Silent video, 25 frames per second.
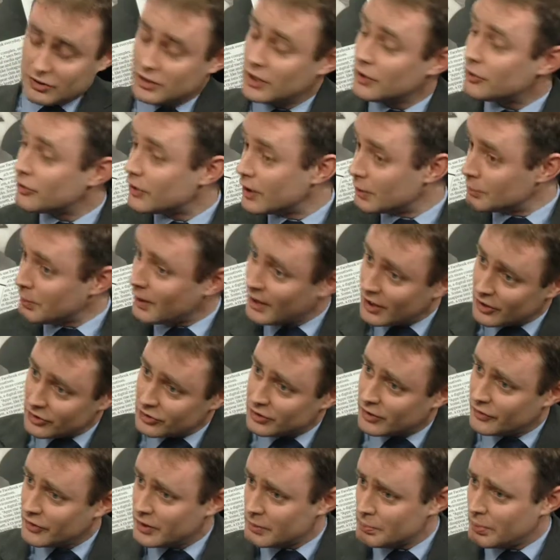differing
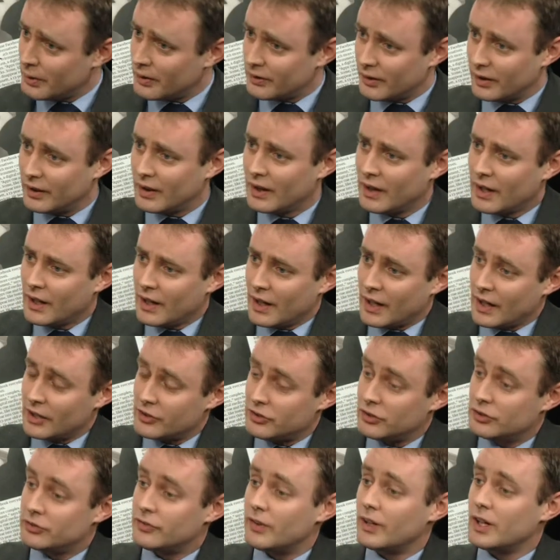parts of the borough. And
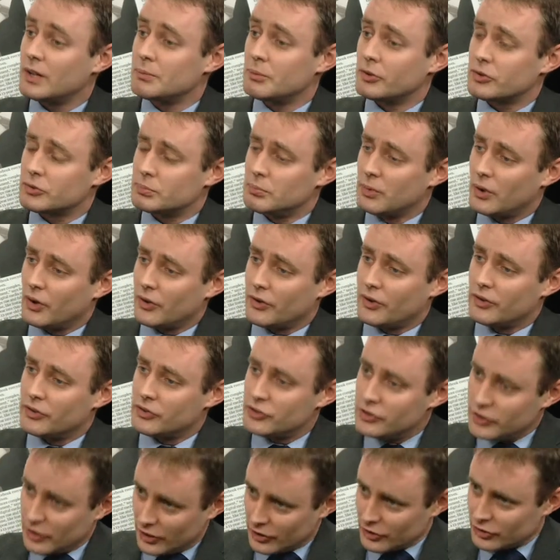it is very much more than
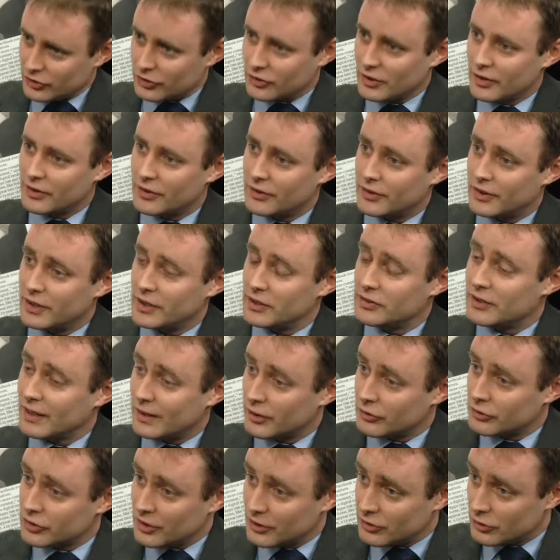just the
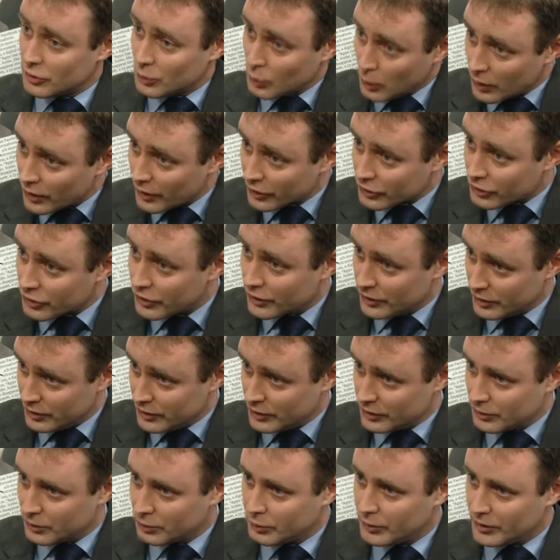town centre works that
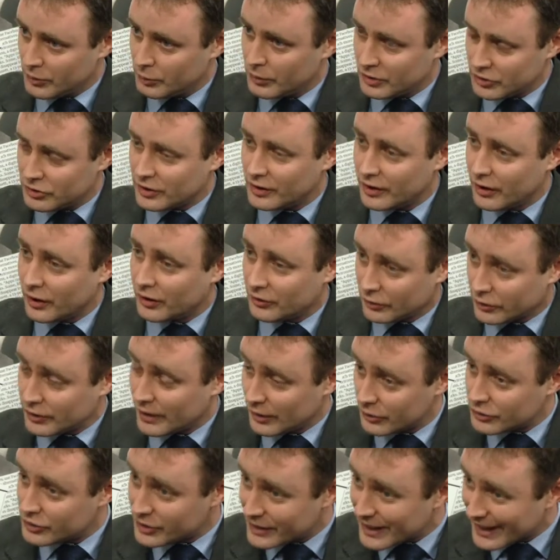we see on
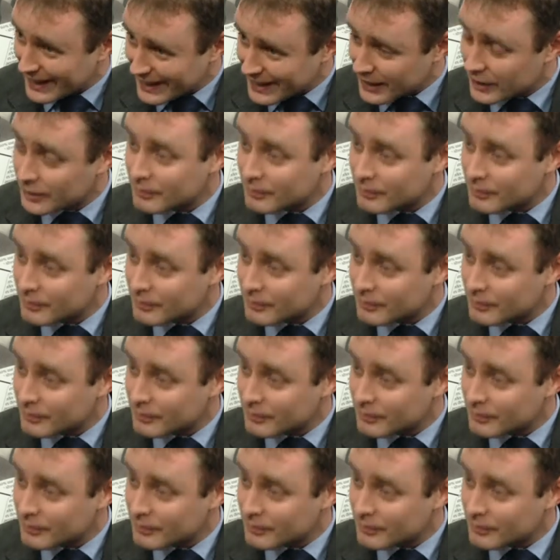ground today.